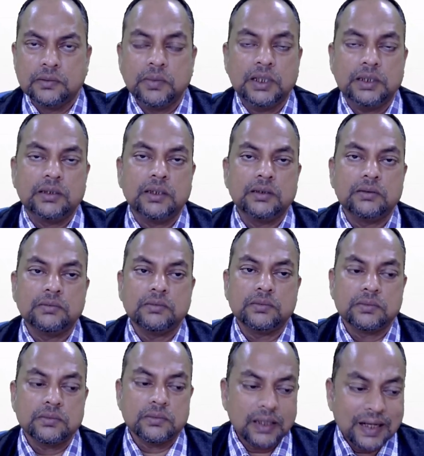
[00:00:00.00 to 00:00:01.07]
But
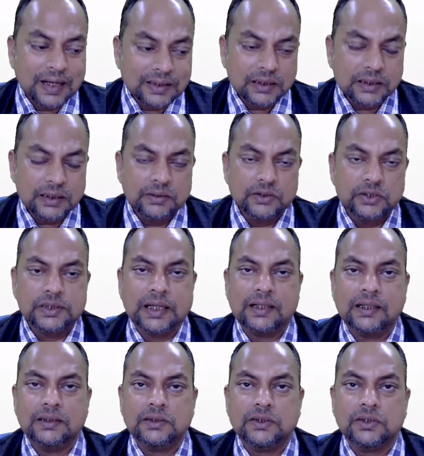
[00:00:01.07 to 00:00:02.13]
as a
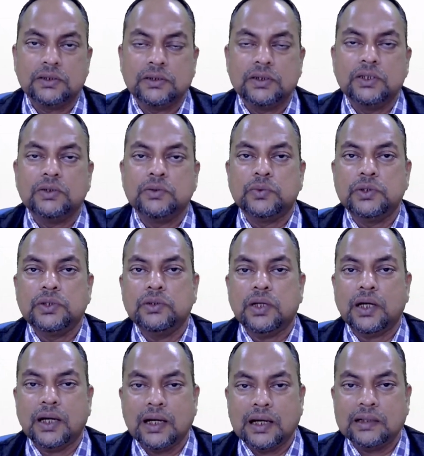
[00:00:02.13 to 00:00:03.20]
challenge, we do
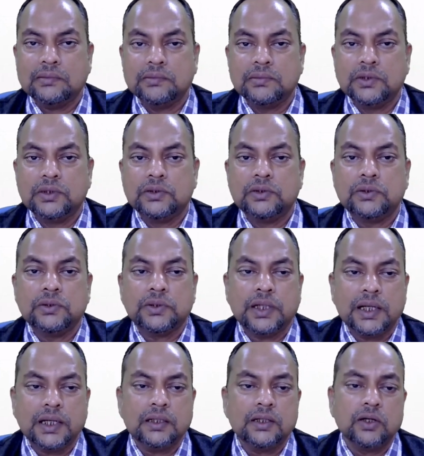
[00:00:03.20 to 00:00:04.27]
have to
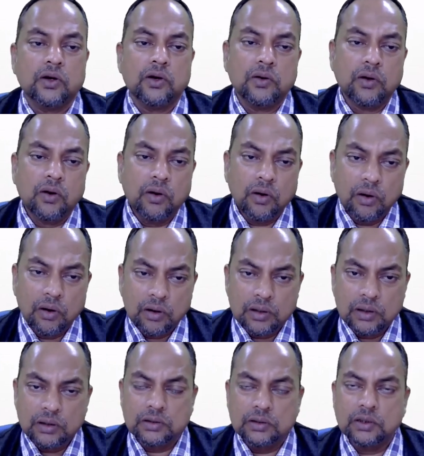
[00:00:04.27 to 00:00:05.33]
take
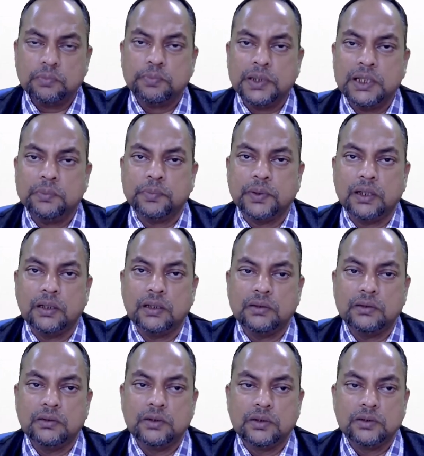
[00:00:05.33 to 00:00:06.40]
all the
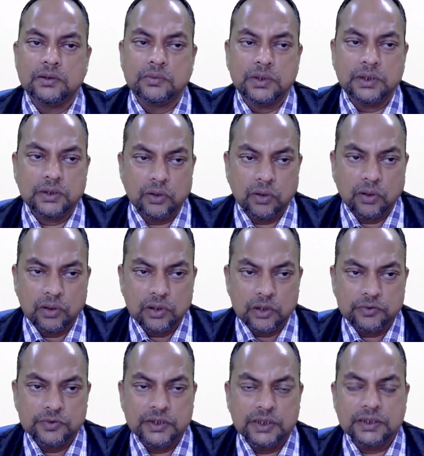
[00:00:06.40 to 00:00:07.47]
people with all
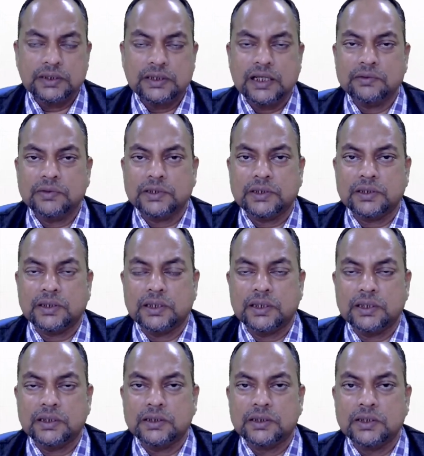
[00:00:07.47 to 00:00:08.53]
of these
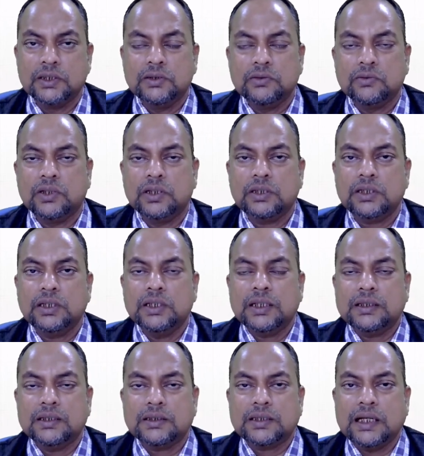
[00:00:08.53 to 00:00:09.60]
diversities working
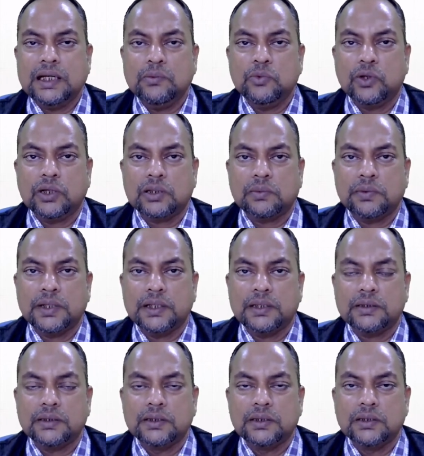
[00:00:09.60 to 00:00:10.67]
at the same
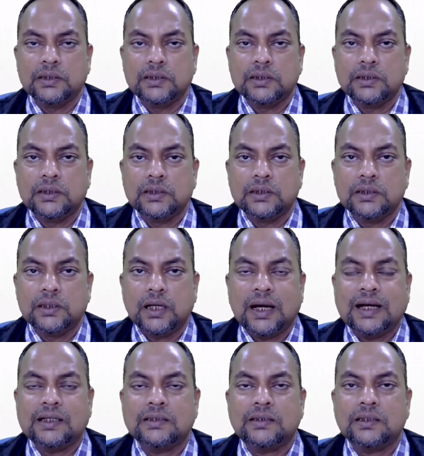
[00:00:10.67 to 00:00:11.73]
workplace
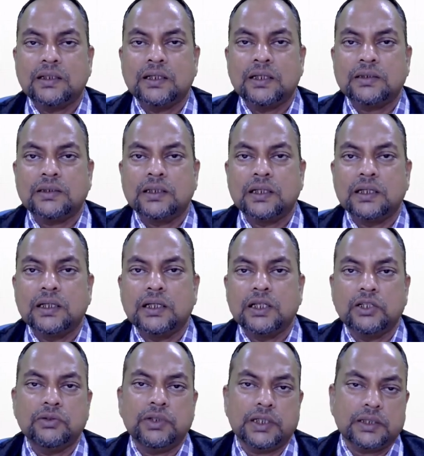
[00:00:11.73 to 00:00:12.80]
as a single
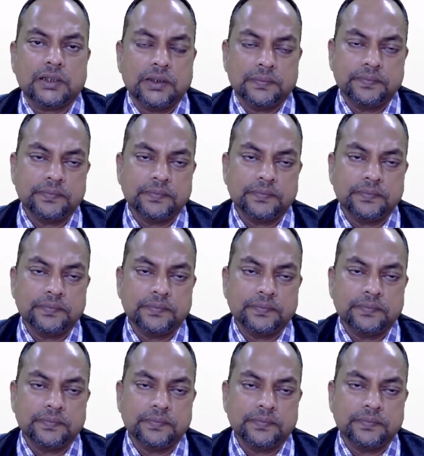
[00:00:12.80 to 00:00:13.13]
unit.